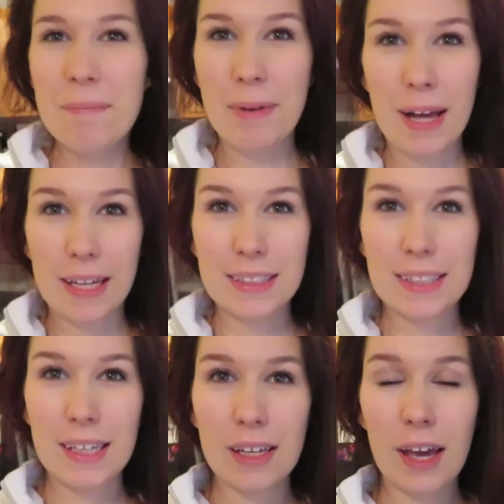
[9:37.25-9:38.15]
But
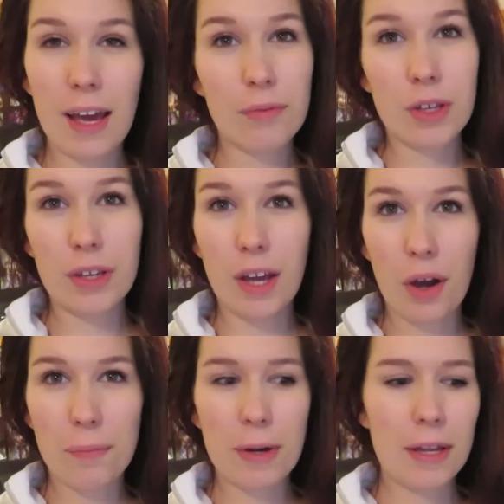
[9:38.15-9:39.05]
I have to go get
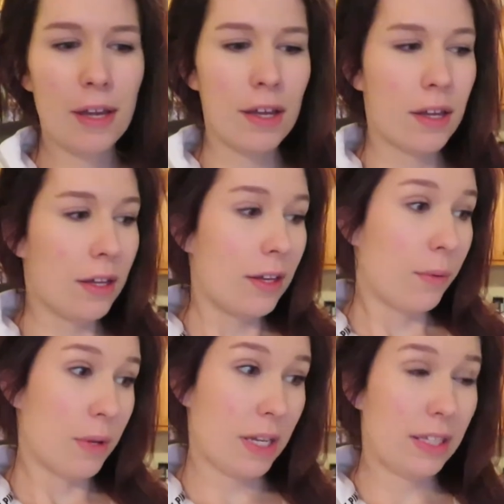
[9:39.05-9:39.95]
Aubrey.
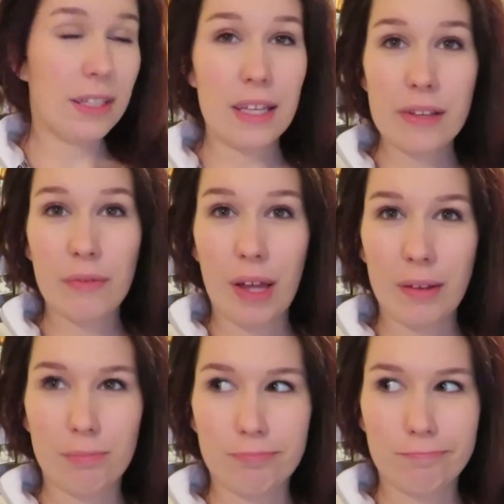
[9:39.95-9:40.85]
We need to leave
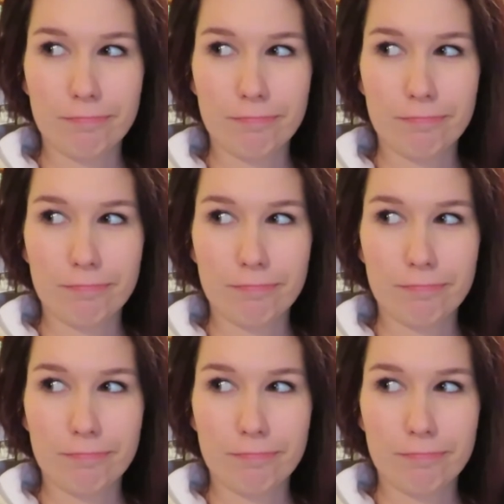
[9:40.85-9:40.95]
like